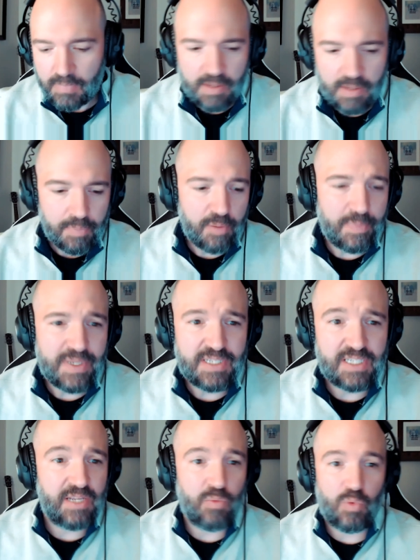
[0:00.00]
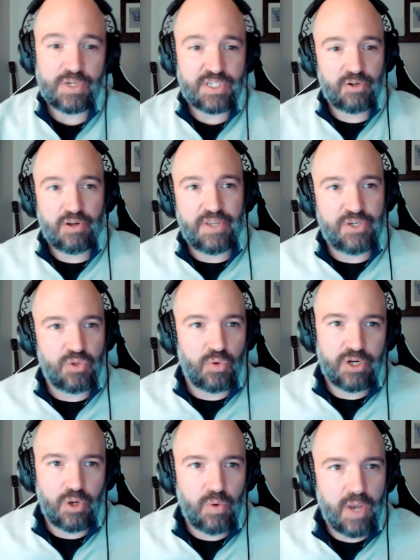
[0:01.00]
purpose, and then once they're in the
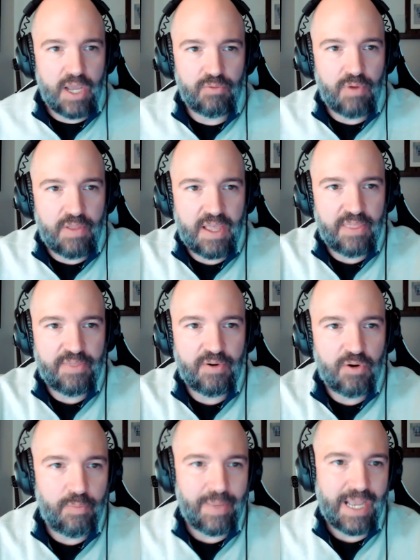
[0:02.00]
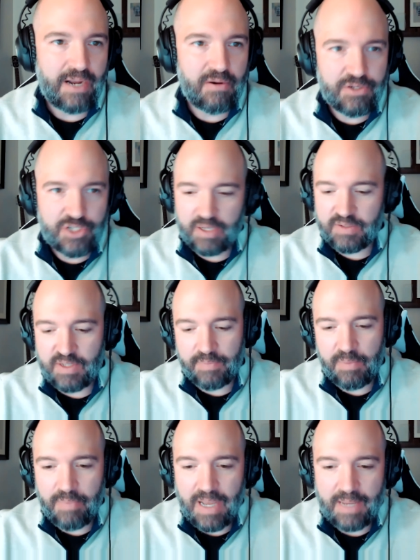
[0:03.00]
door, go ahead and run that thorough background check.
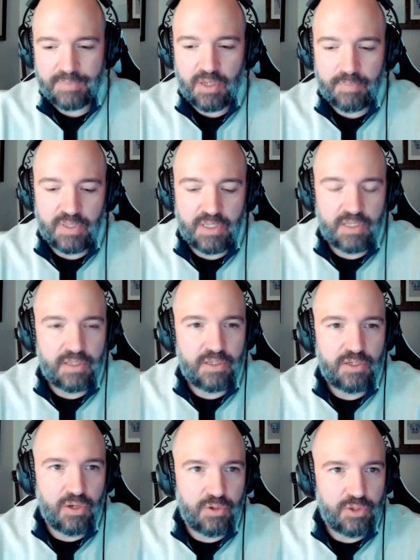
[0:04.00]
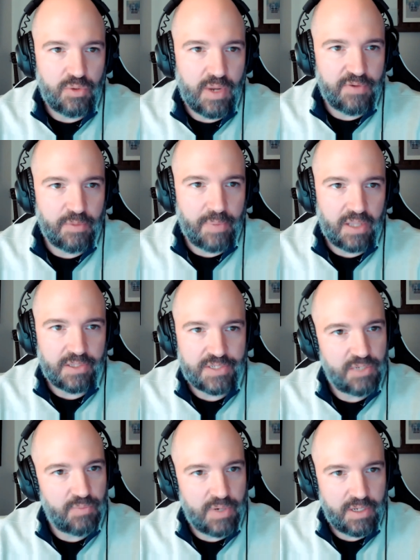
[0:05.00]
Something pops up, then you have your
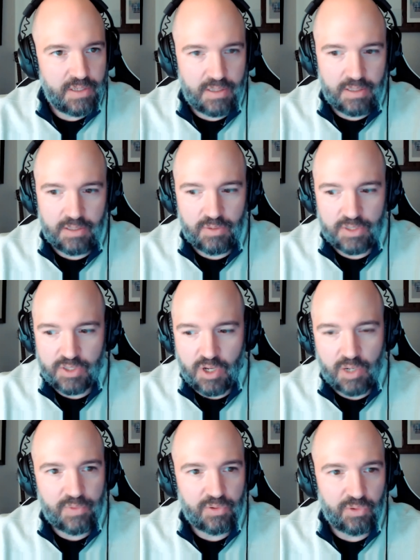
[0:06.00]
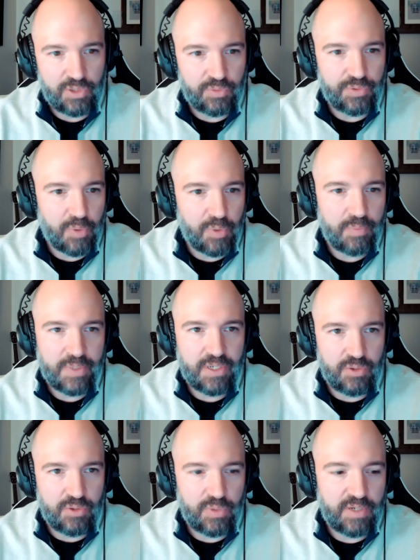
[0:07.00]
policy written, and you can talk with your legal department
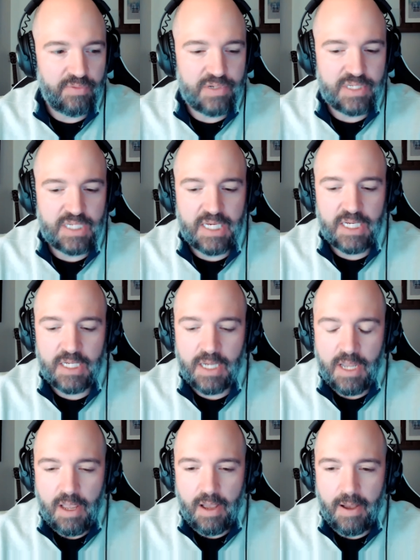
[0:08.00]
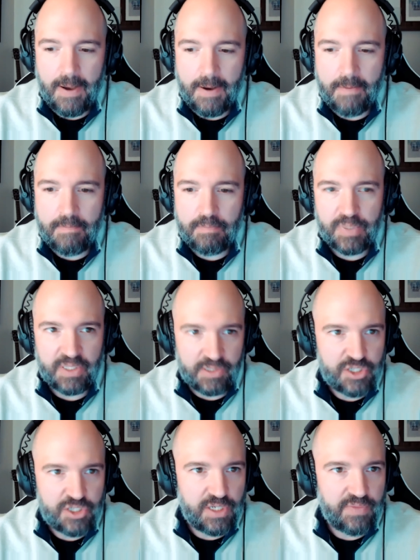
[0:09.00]
and do whatever is needed. But at
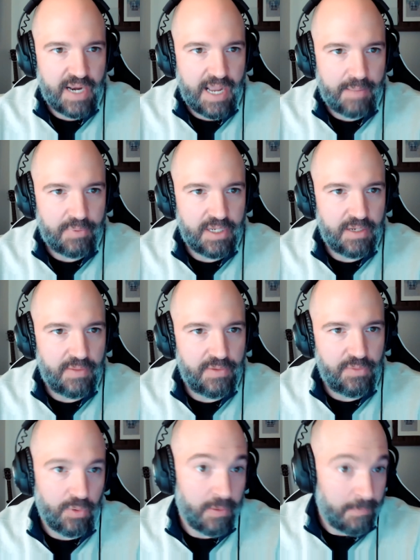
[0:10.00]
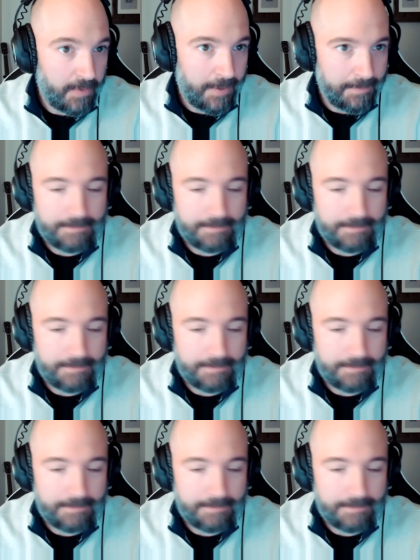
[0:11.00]
least you get that applicant in the door, right?